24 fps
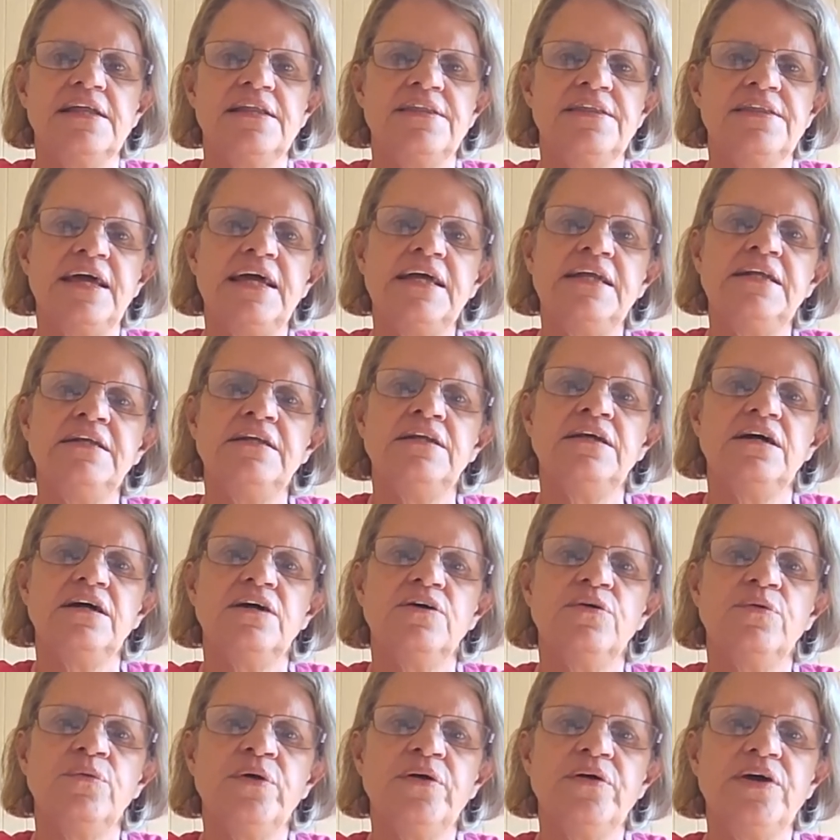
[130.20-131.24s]
then
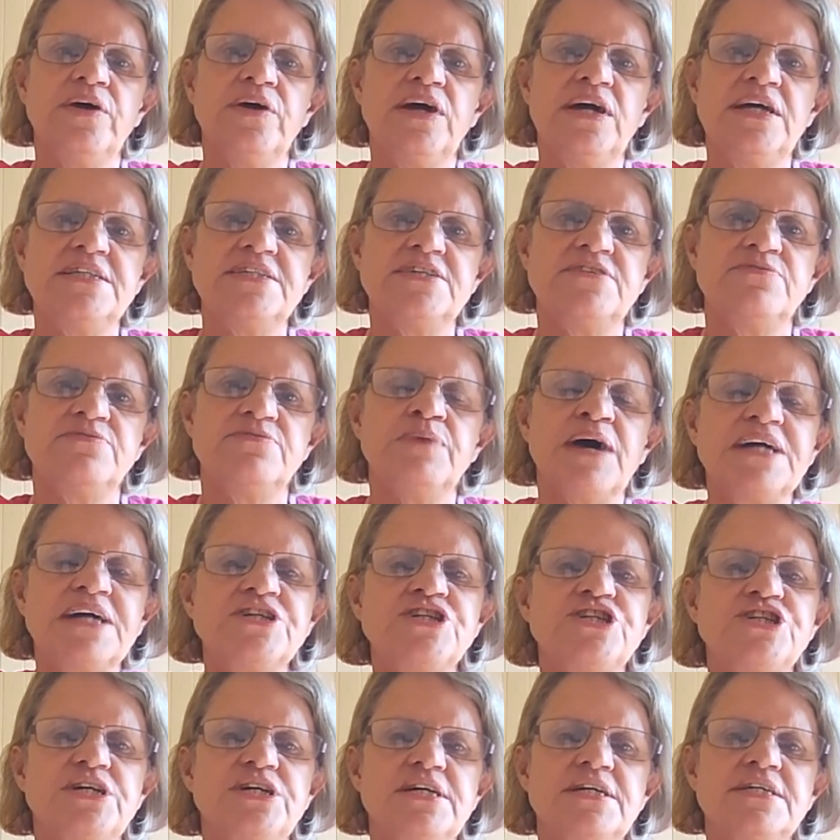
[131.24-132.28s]
it's
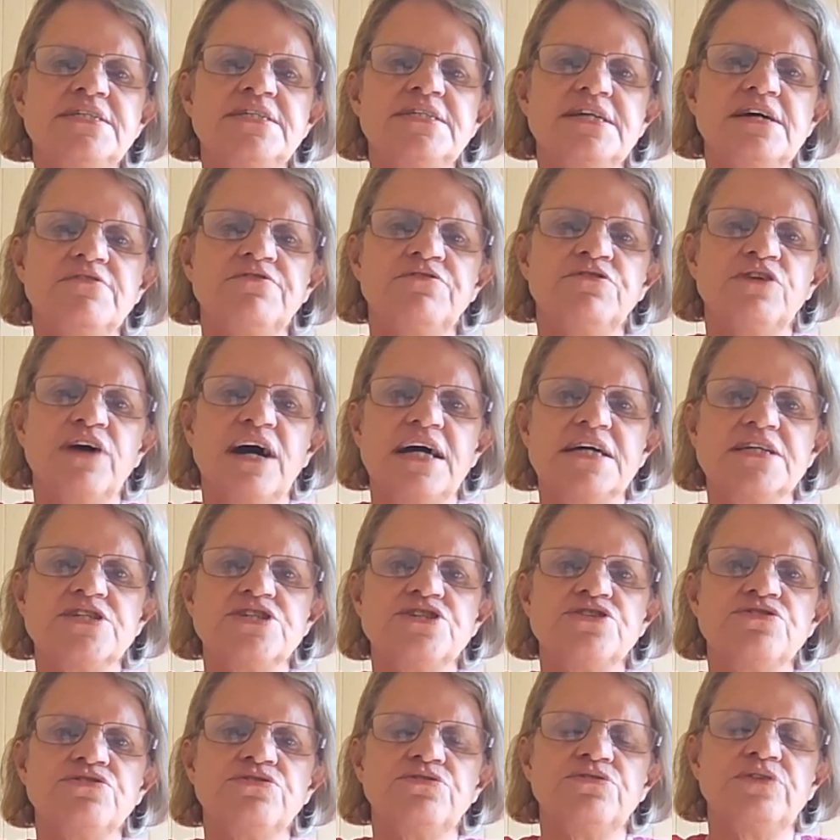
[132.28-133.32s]
much easier for
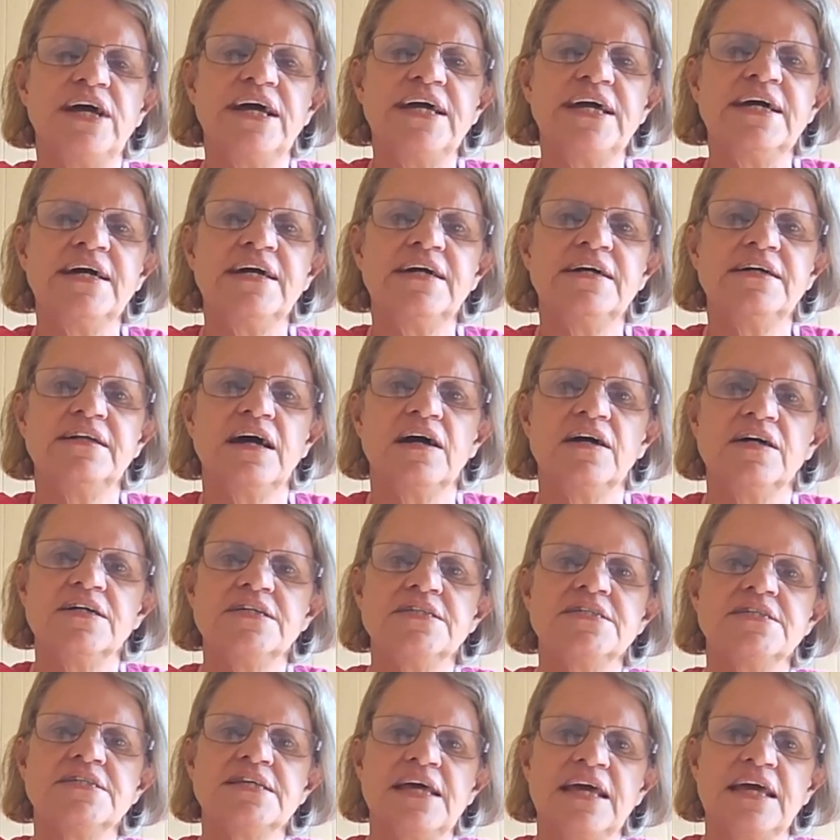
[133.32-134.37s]
us to
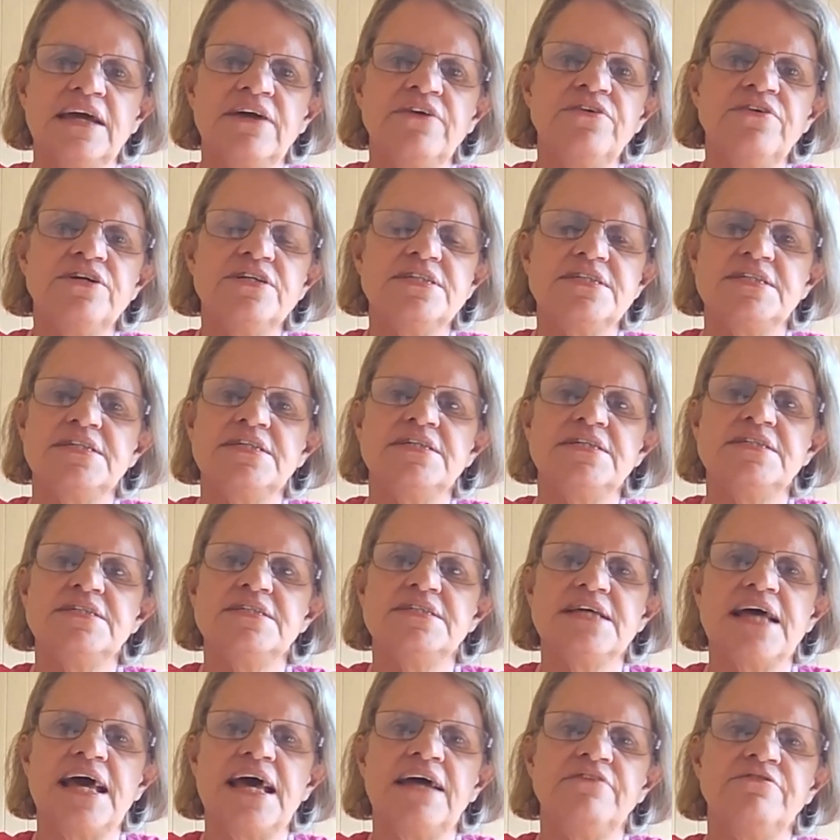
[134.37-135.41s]
recognize
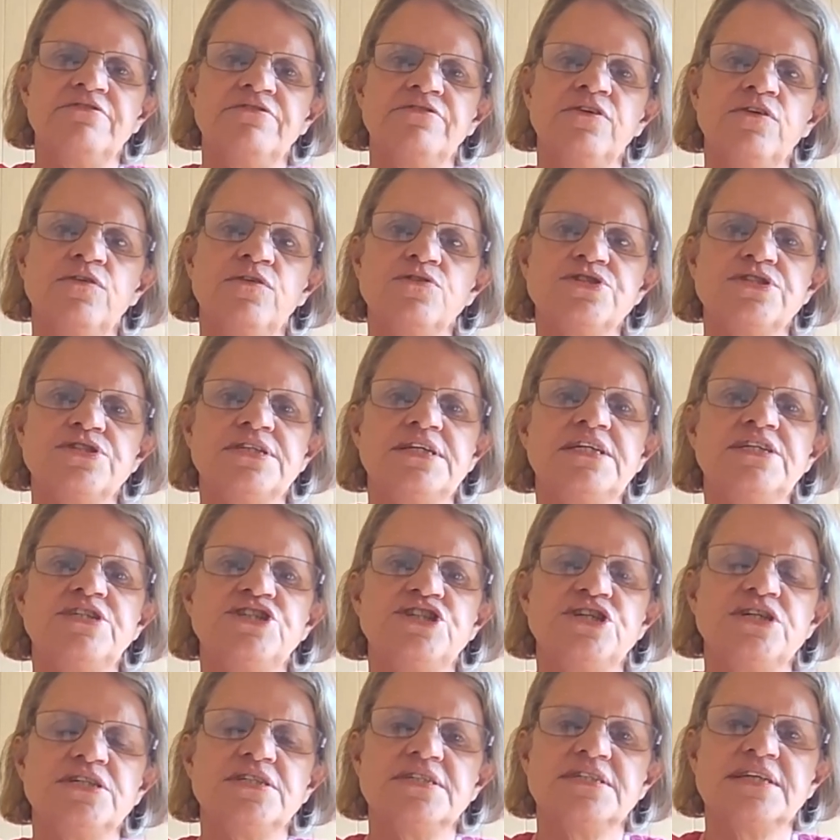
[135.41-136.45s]
heresies and false
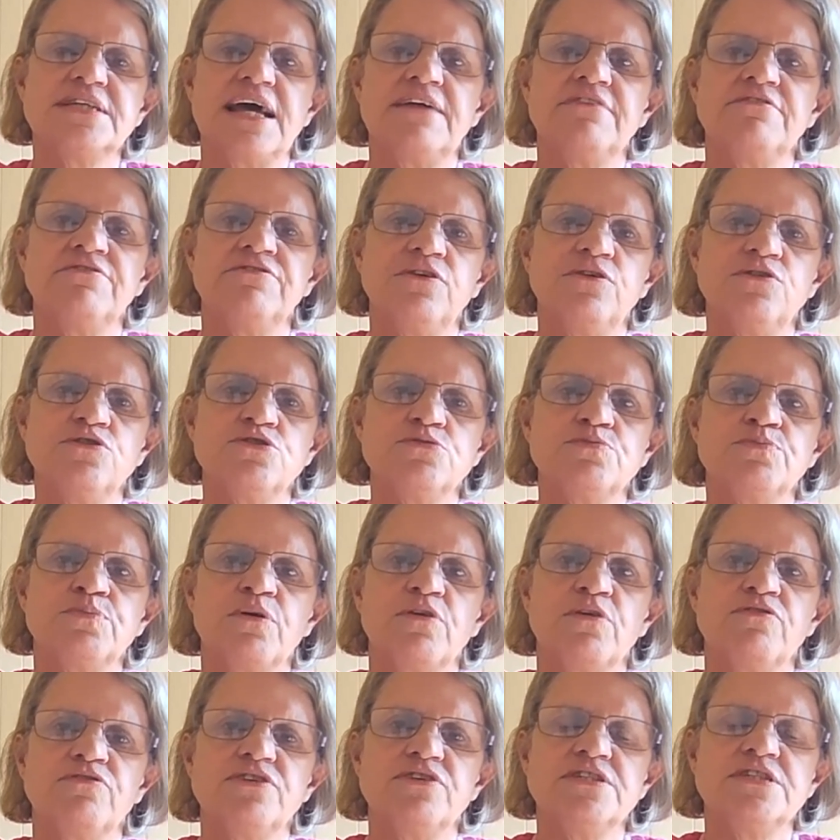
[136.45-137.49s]
teachings and false
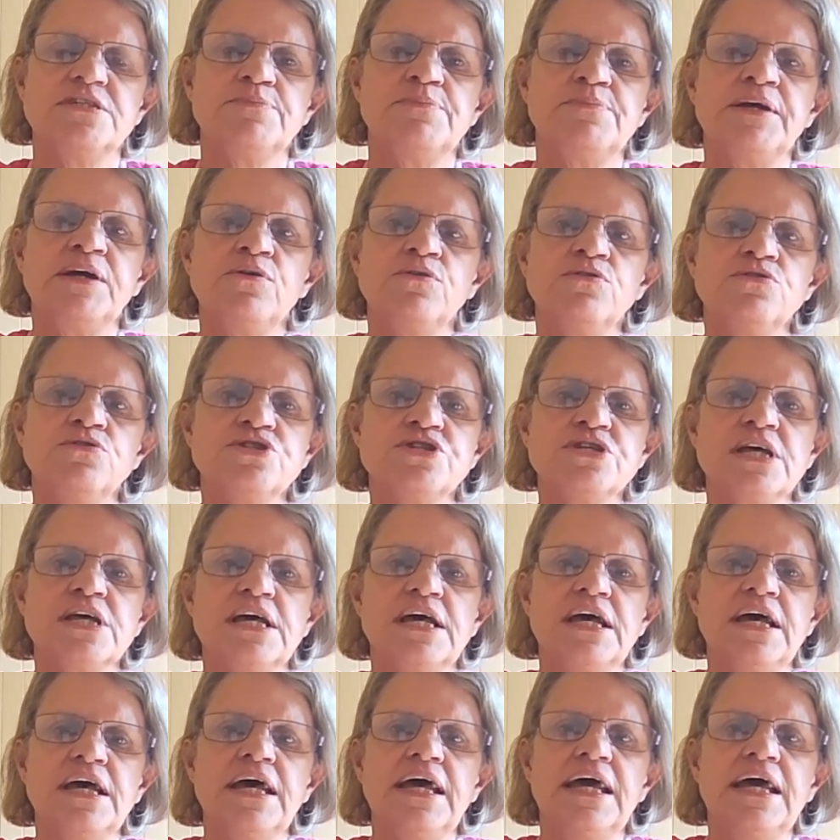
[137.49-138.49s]
prophets because